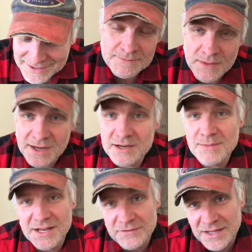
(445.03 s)
I'm going to
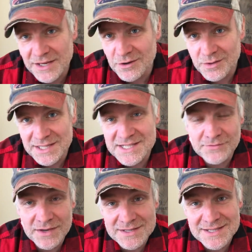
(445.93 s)
make a video at least
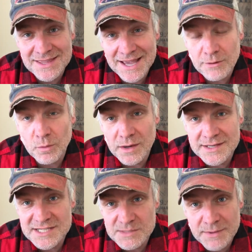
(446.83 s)
fixing that
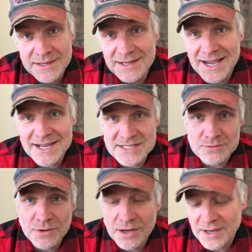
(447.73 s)
one spin cast
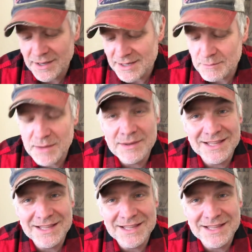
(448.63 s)
rod and maybe